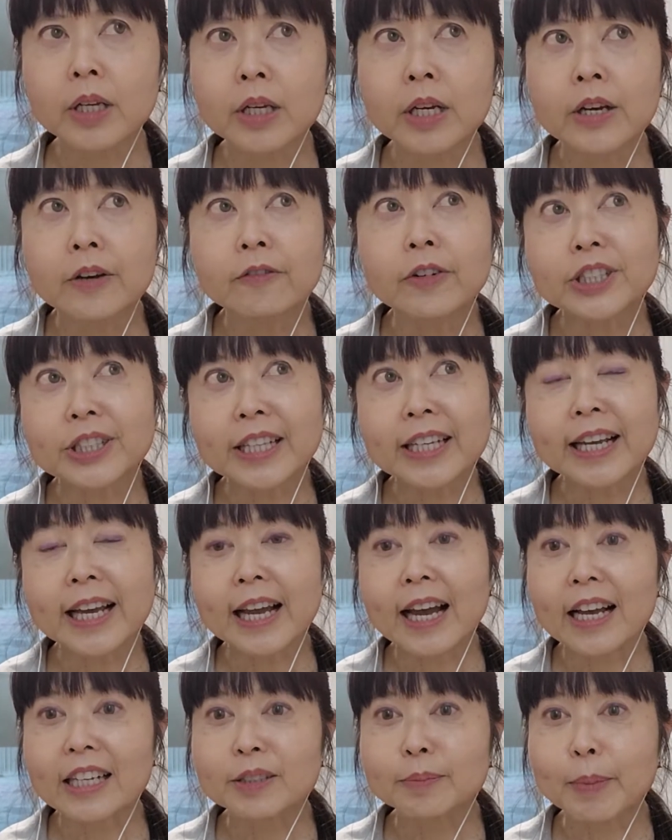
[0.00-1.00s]
First thing I
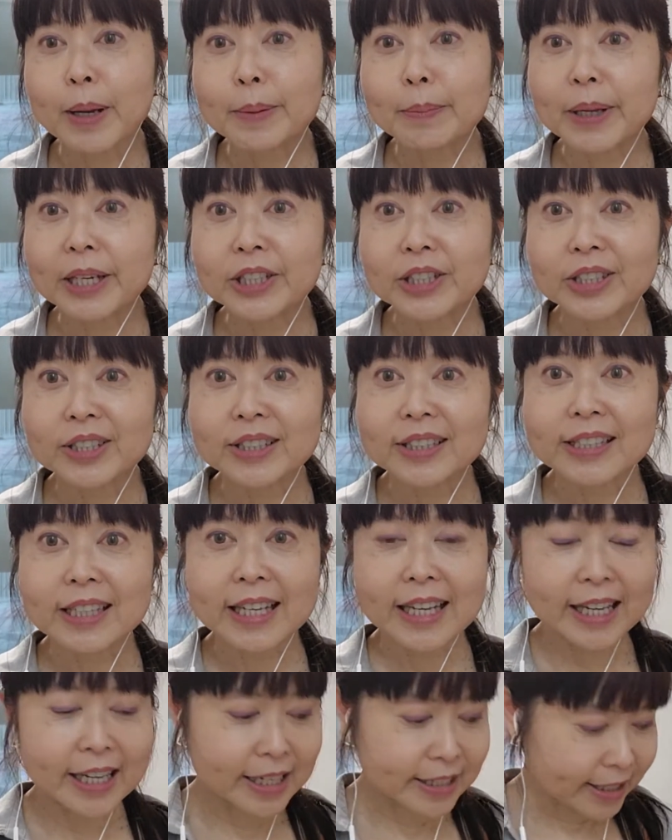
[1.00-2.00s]
ask my patients
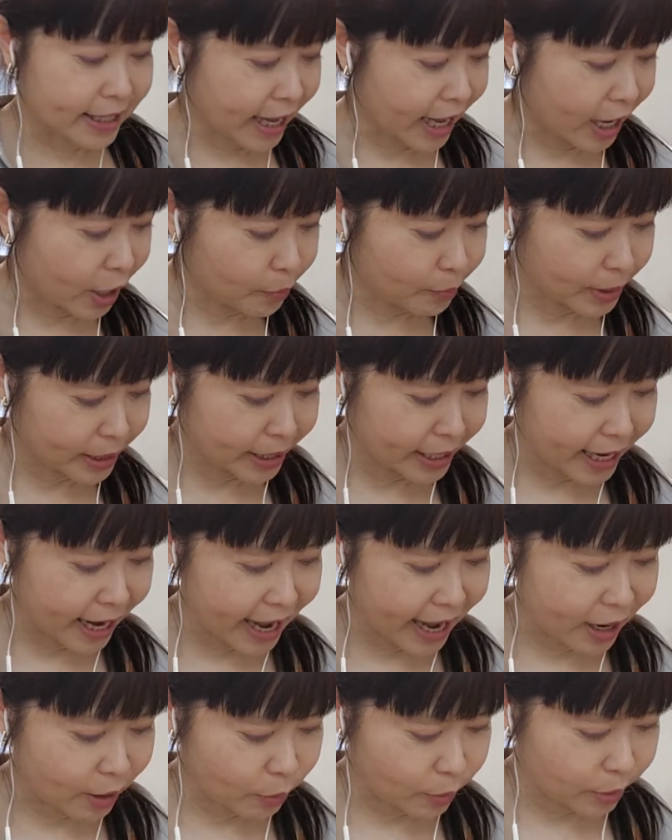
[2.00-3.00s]
is how many
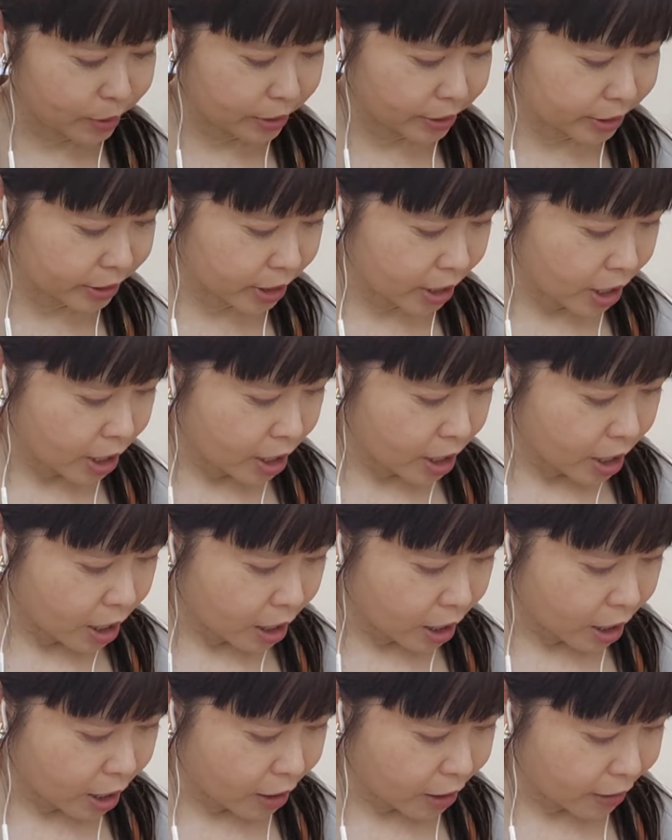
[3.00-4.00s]
hours
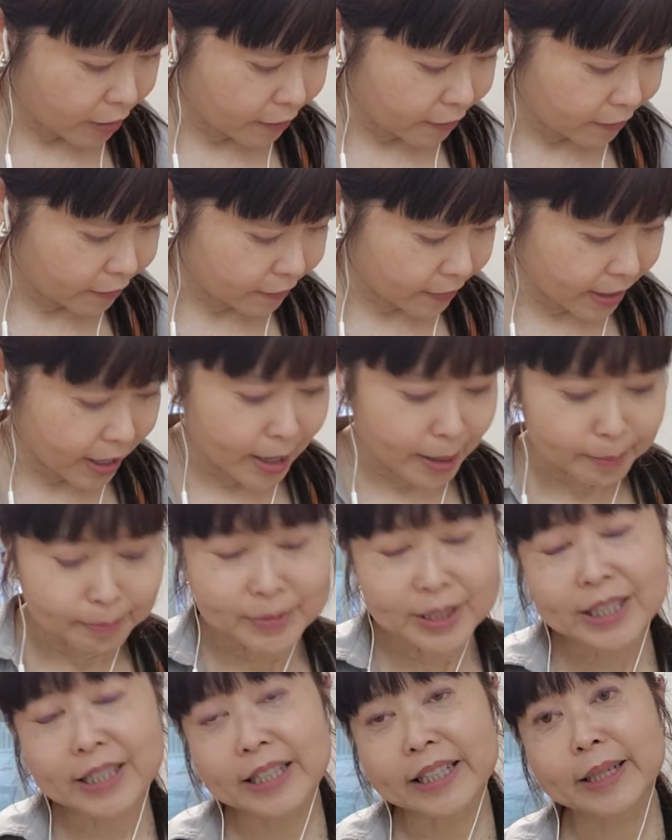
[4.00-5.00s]
of
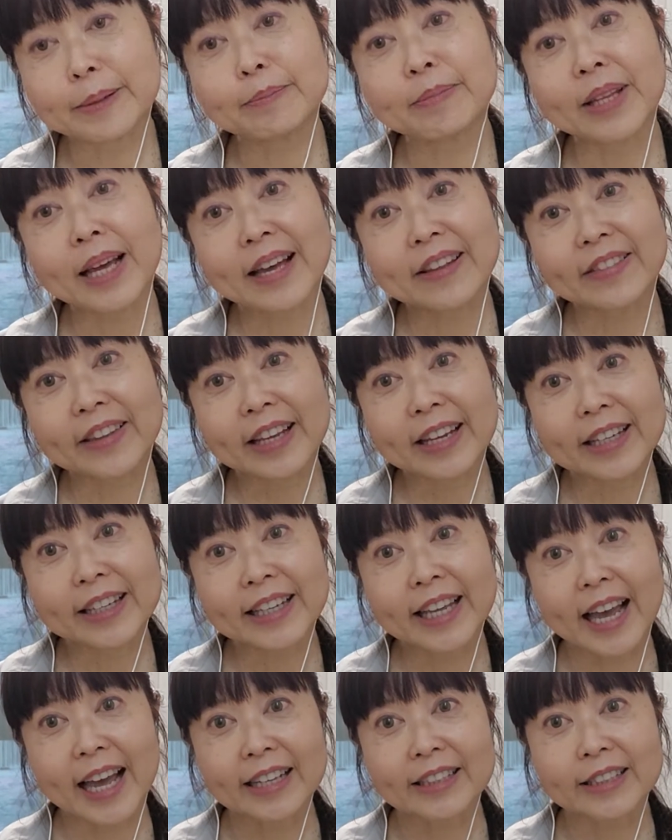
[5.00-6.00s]
sleep that they
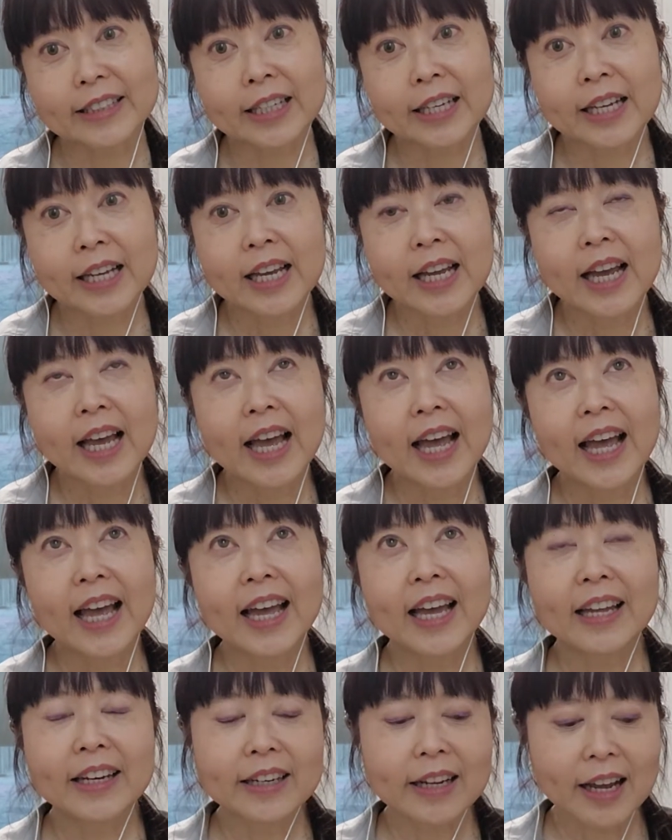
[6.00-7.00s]
get.
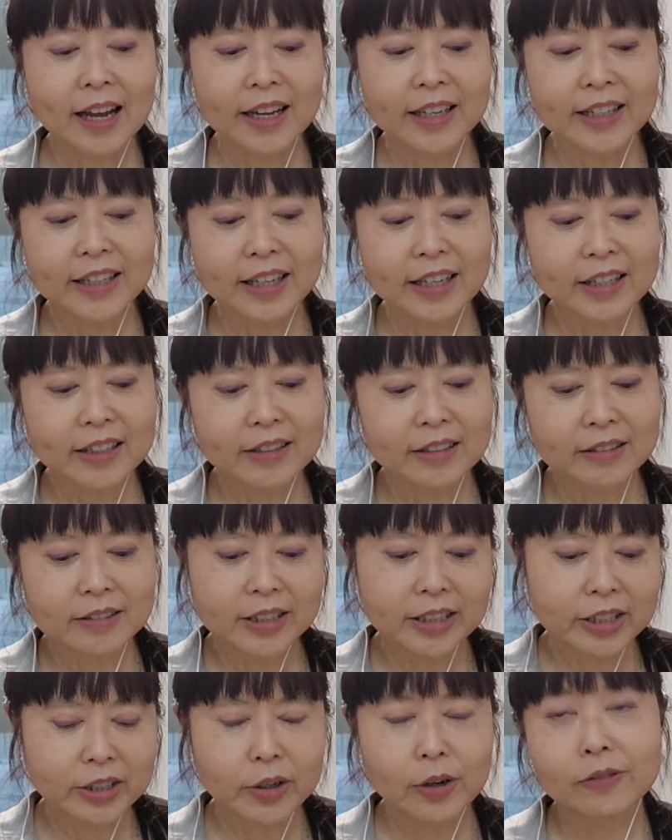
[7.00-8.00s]
And I get,
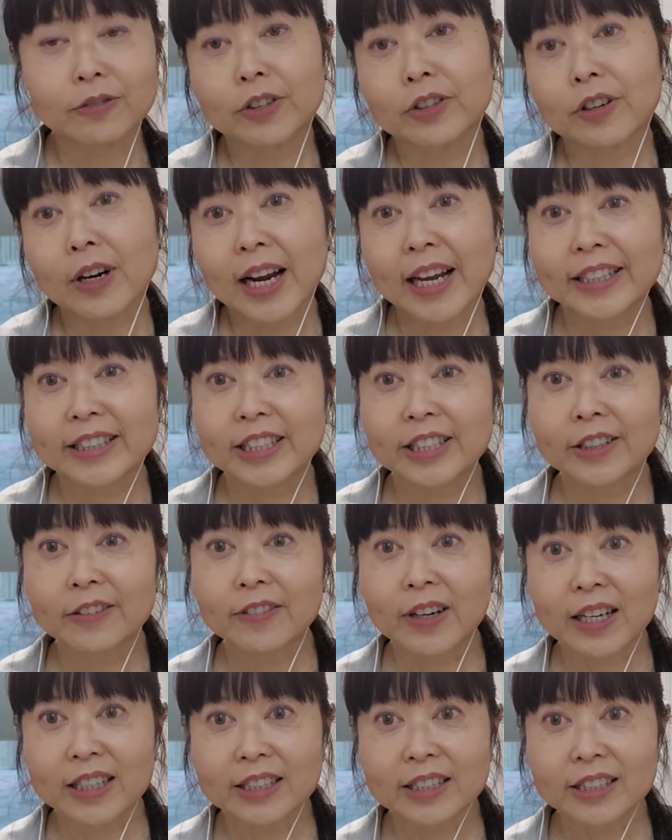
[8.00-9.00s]
a variety
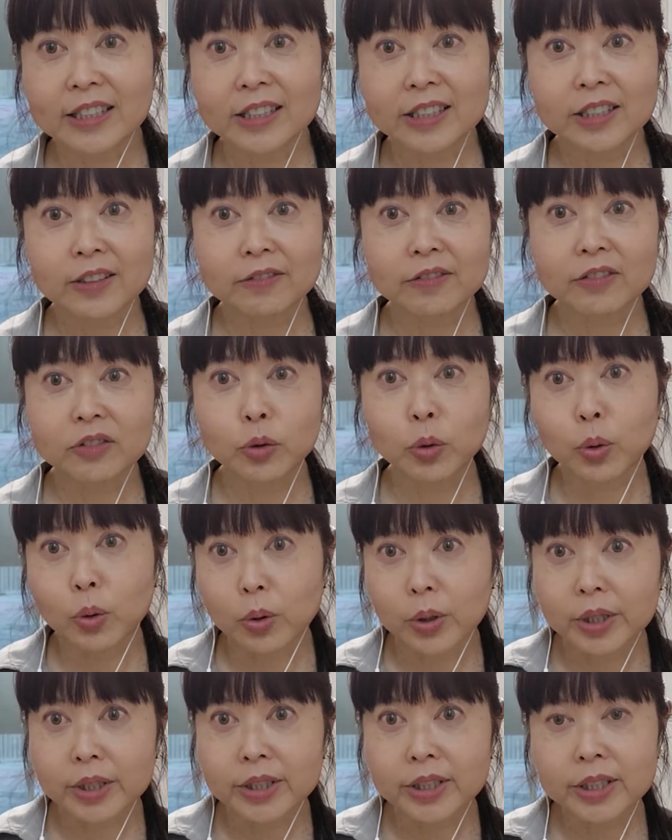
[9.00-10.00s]
of answers, of
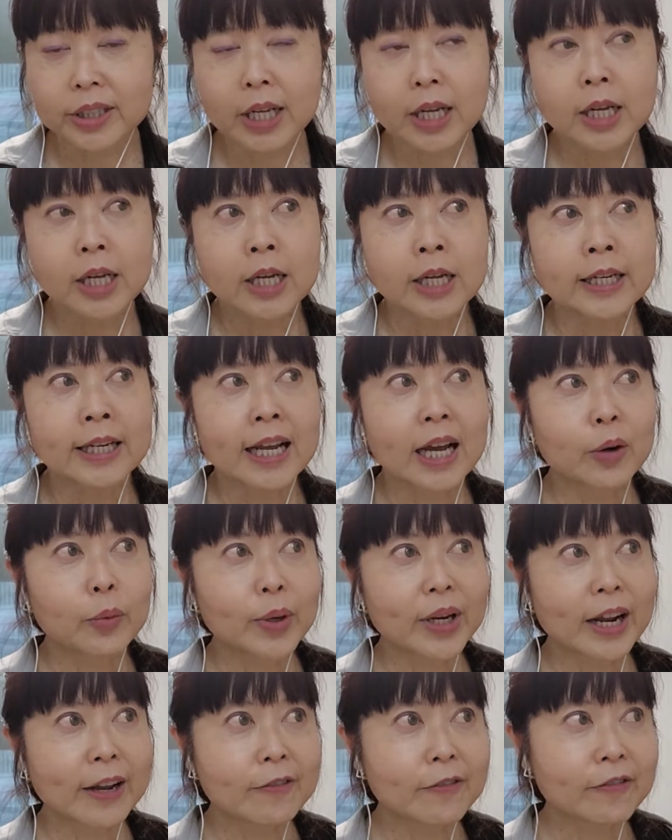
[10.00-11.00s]
course. Now,
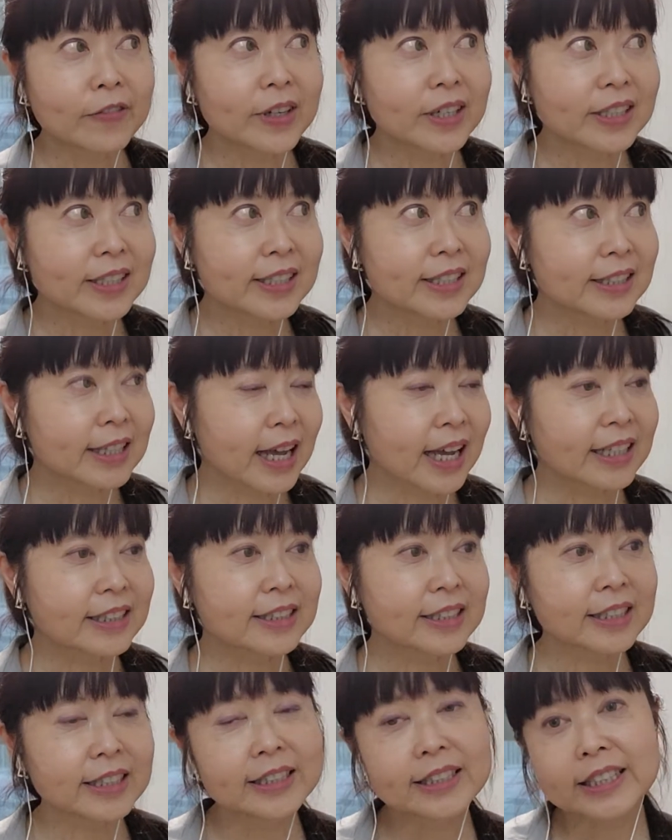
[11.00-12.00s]
when I first
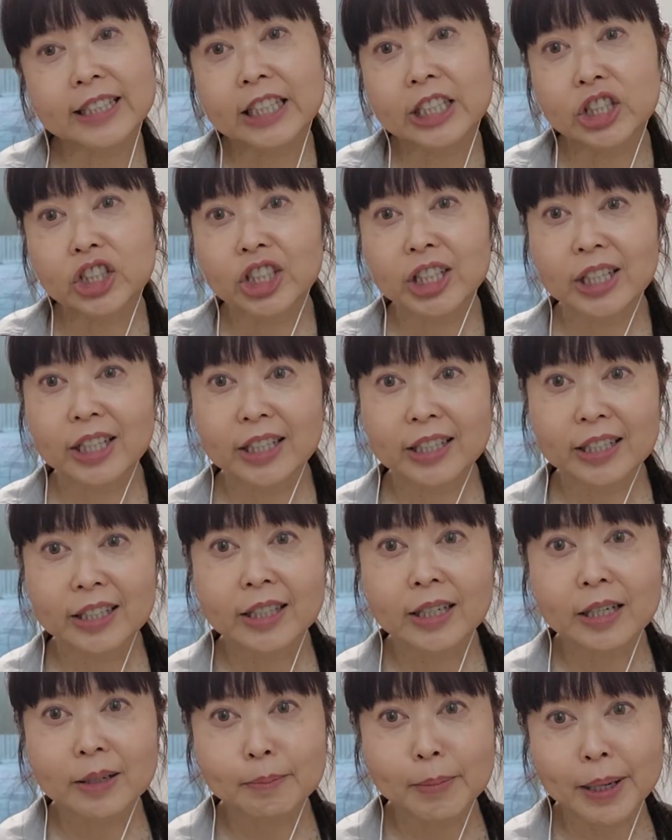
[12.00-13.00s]
started
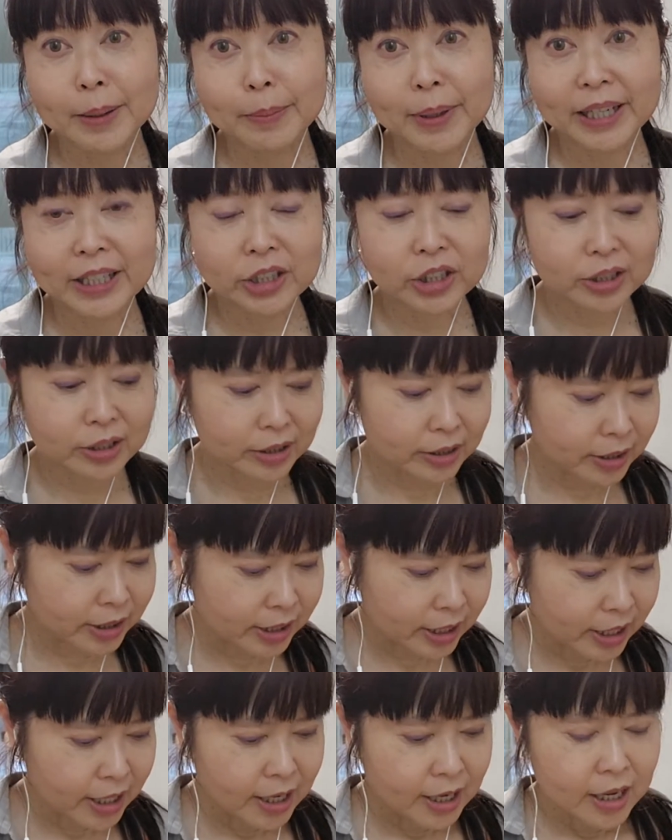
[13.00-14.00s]
teaching my
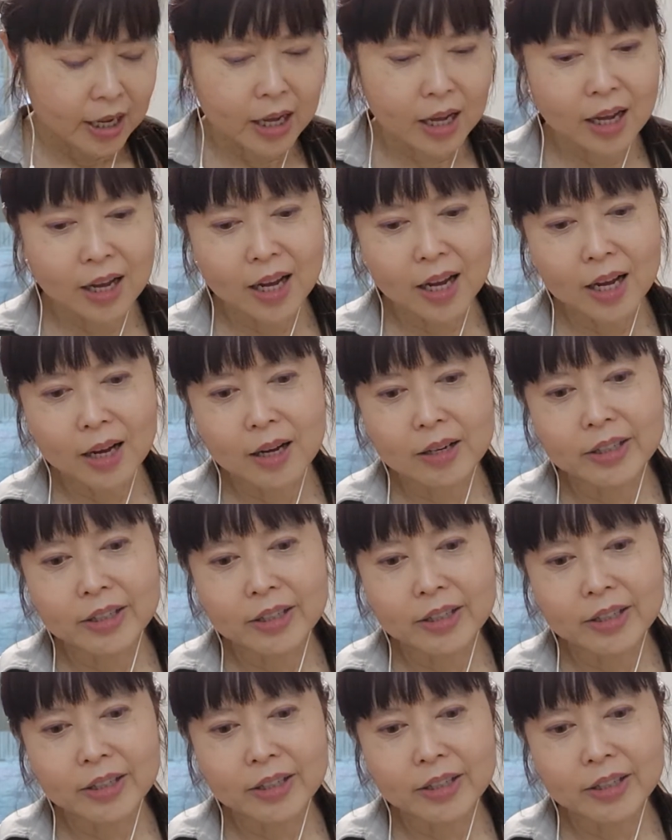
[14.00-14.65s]
patients, I